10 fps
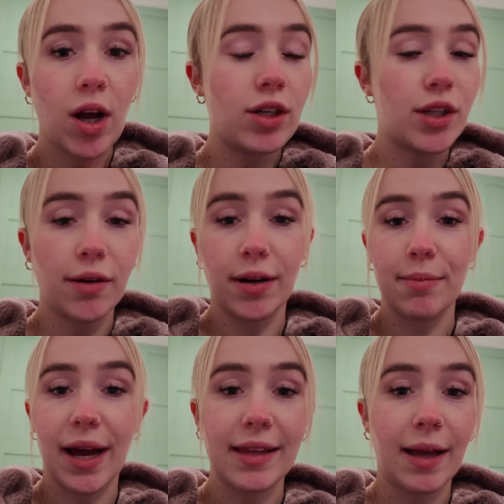I don't
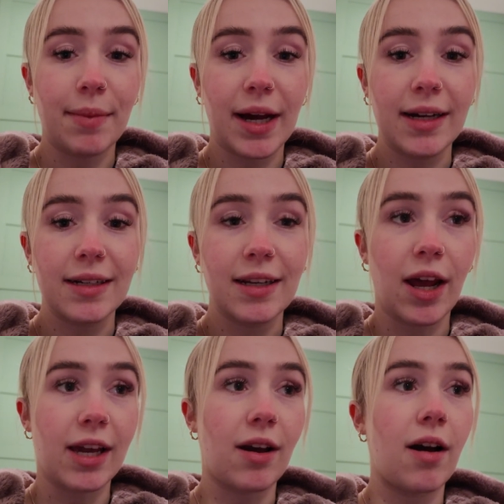unpack that bag.
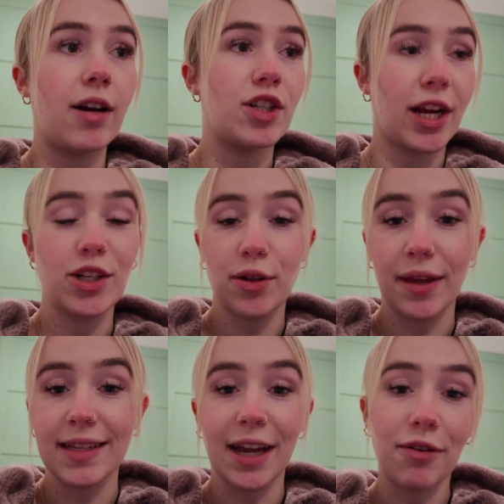Like, I change the
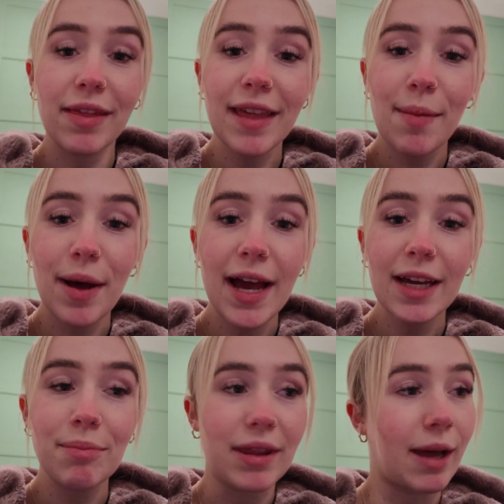things that are in that bag,
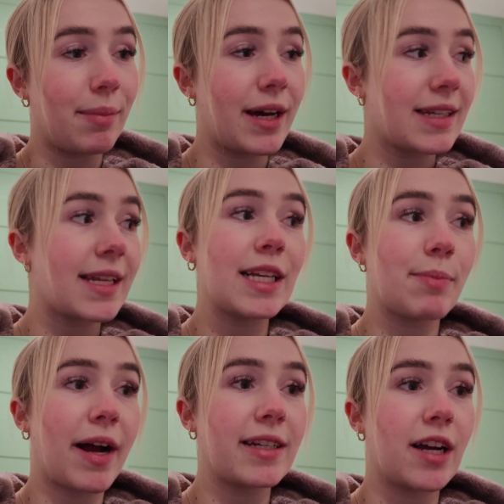but that bag stays
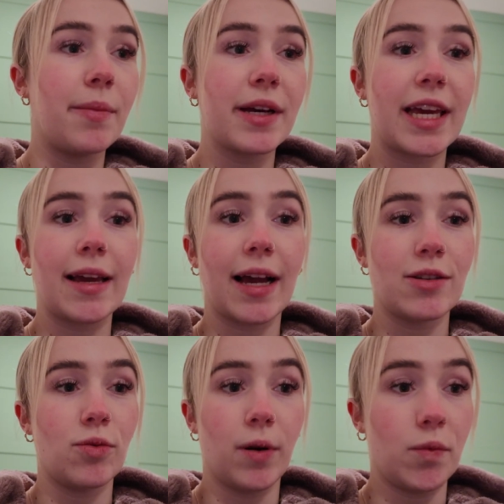packed up. It has
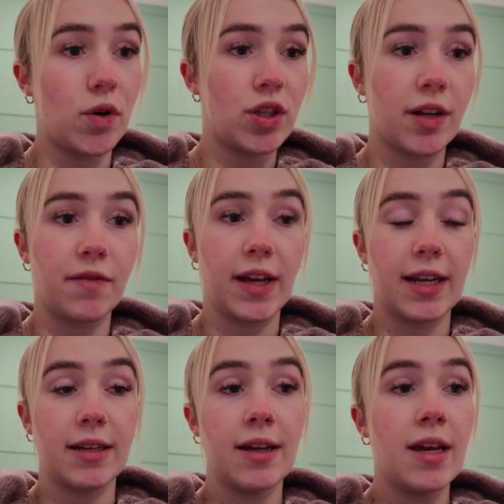all my wash stuff
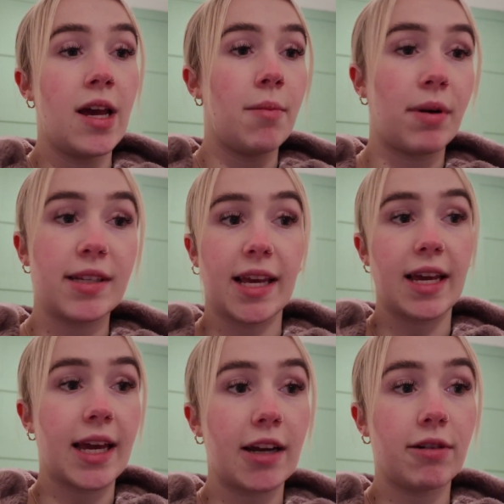in, my
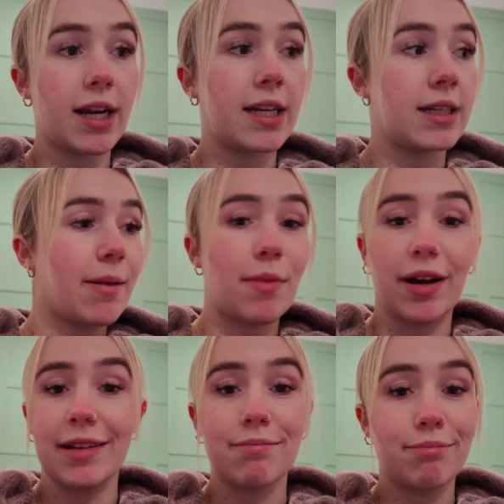skincare in,
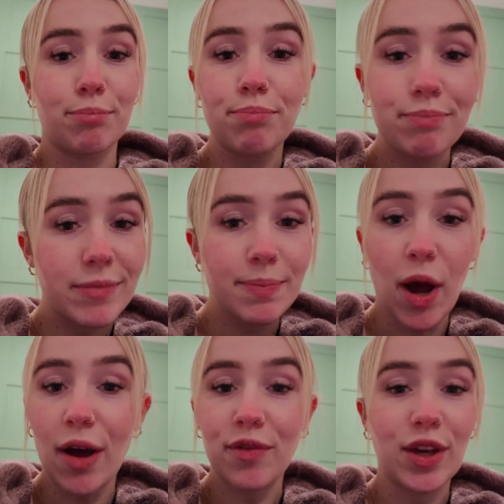my
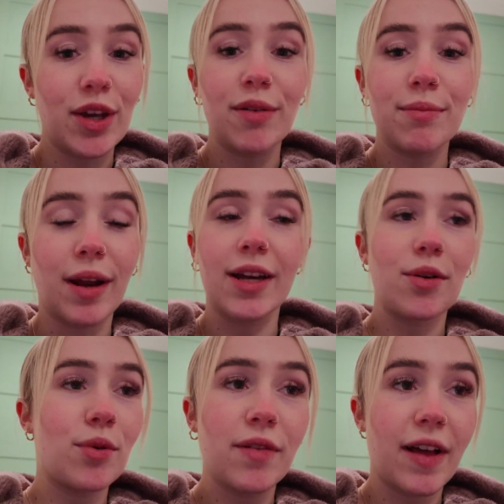perfume, like
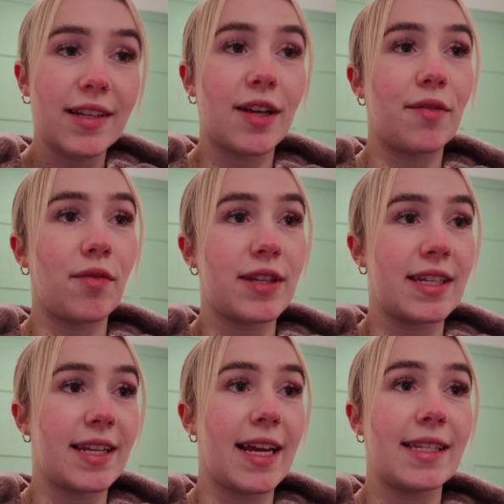all of that stuff obviously
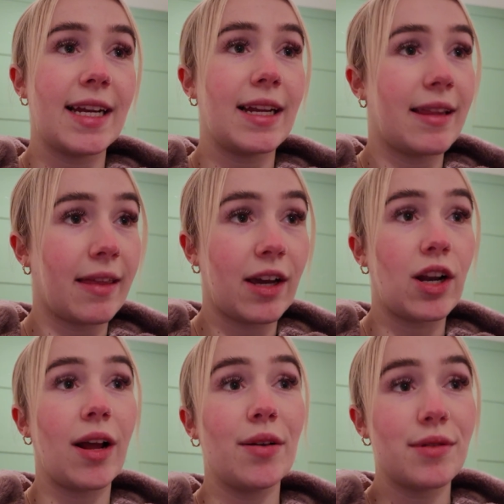stays in, and then the
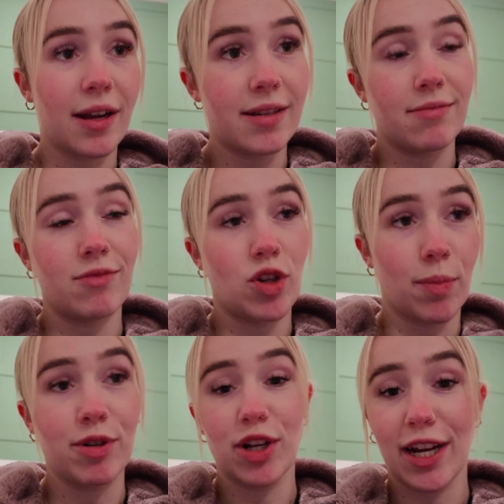clothes I chop
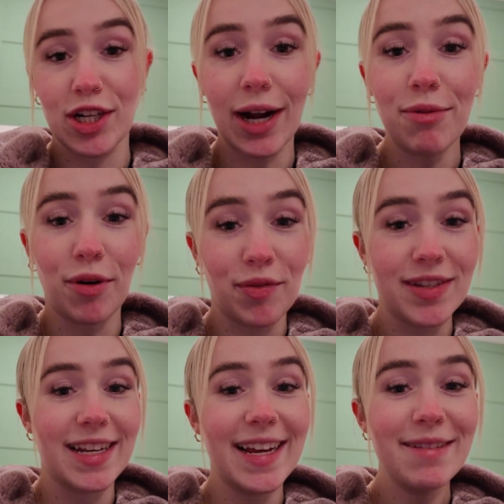and change out, obviously.